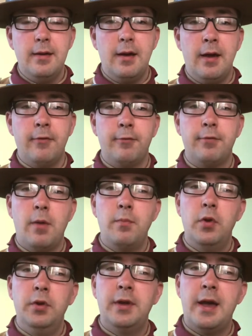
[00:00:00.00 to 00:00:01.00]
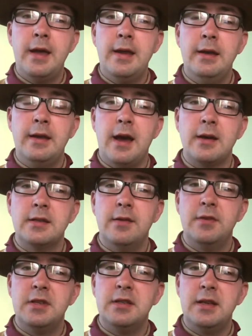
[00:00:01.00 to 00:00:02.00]
and from Monday the
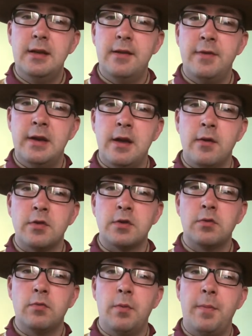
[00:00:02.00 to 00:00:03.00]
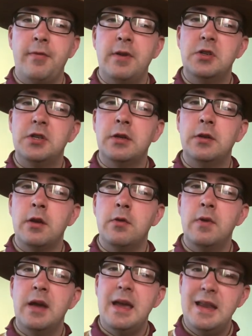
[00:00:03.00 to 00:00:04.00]
activities in the videos will be things you can
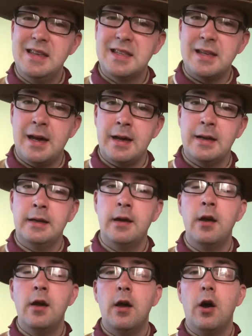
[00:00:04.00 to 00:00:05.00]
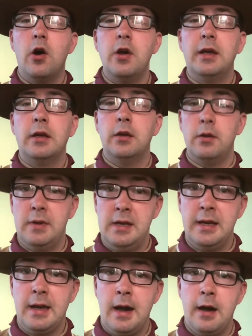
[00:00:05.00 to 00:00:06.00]
do inside or you can do in your
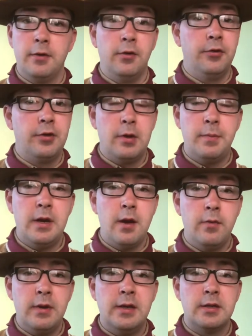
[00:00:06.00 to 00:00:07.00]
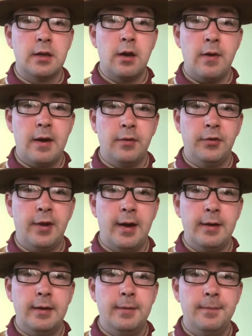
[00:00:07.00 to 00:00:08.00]
garden so there'll be no need to go outside.